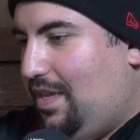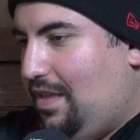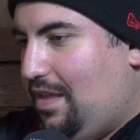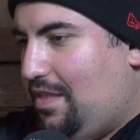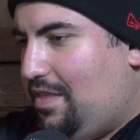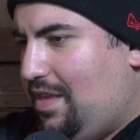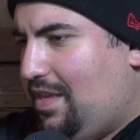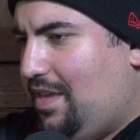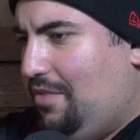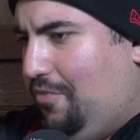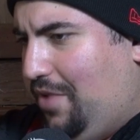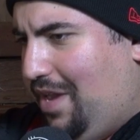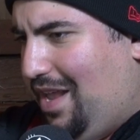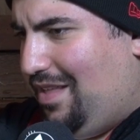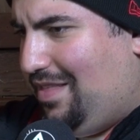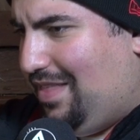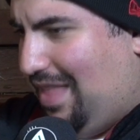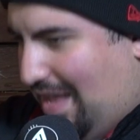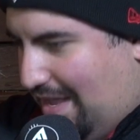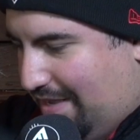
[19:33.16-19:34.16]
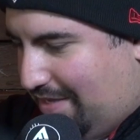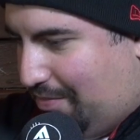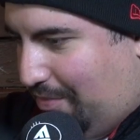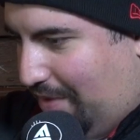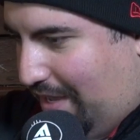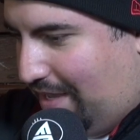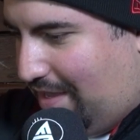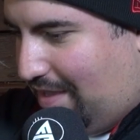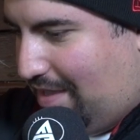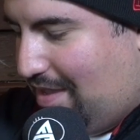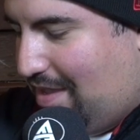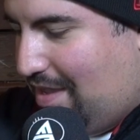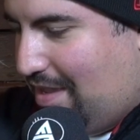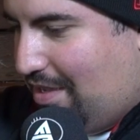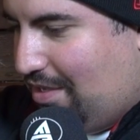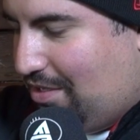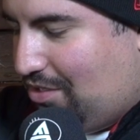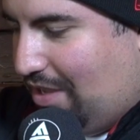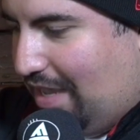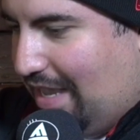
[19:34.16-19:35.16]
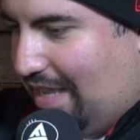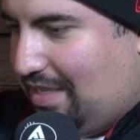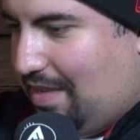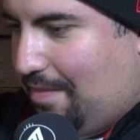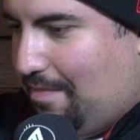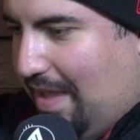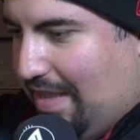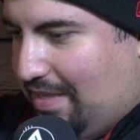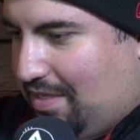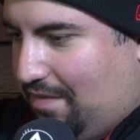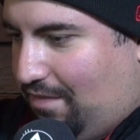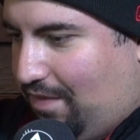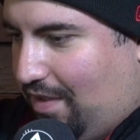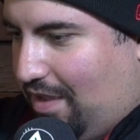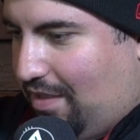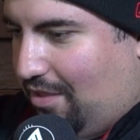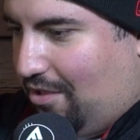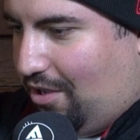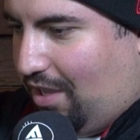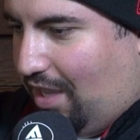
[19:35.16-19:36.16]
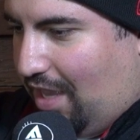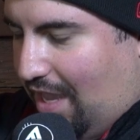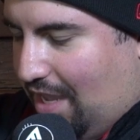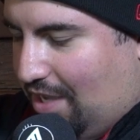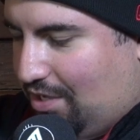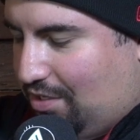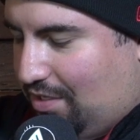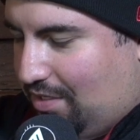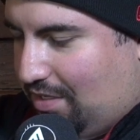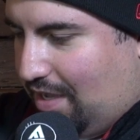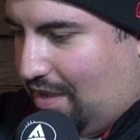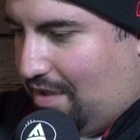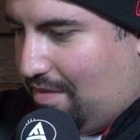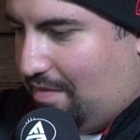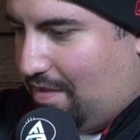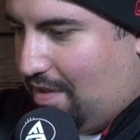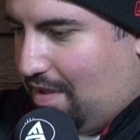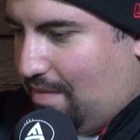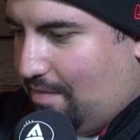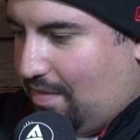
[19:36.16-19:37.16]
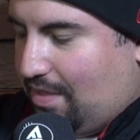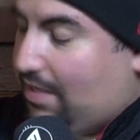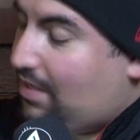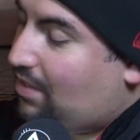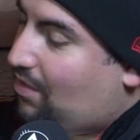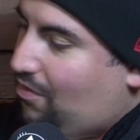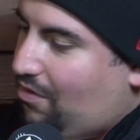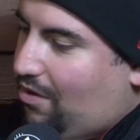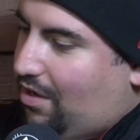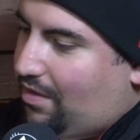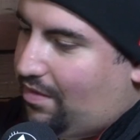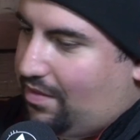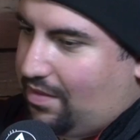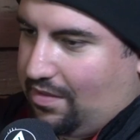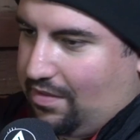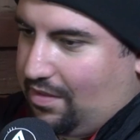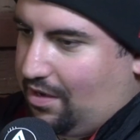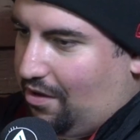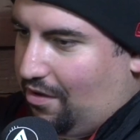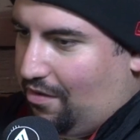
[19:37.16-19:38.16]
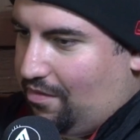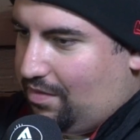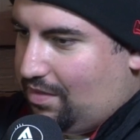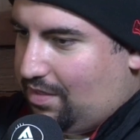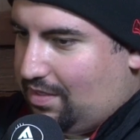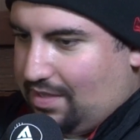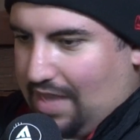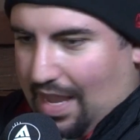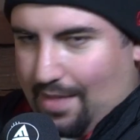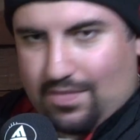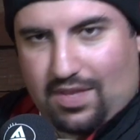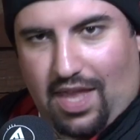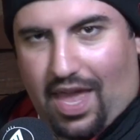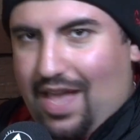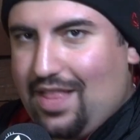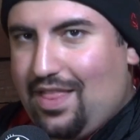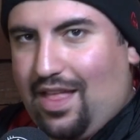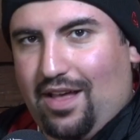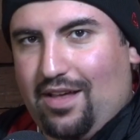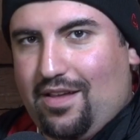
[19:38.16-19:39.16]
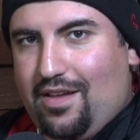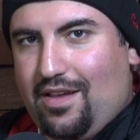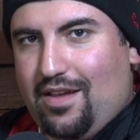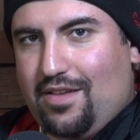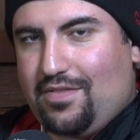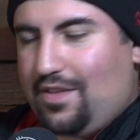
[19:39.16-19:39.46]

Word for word: He I think he went out last week. Yeah. So he's a massive out. Lachie Ash is out. Yeah. But they've still got you know Sam Taylor.